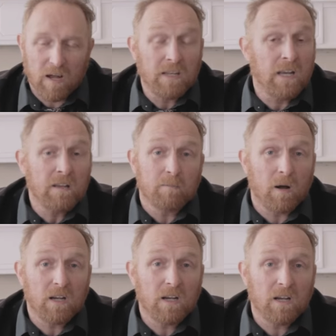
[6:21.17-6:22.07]
I need the
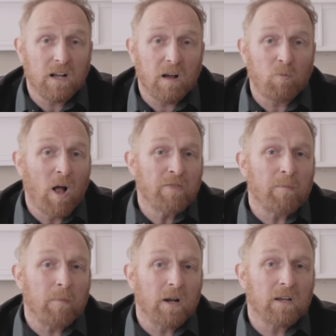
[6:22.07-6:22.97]
money. I want the
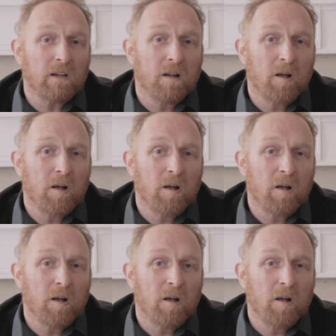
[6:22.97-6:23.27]
money.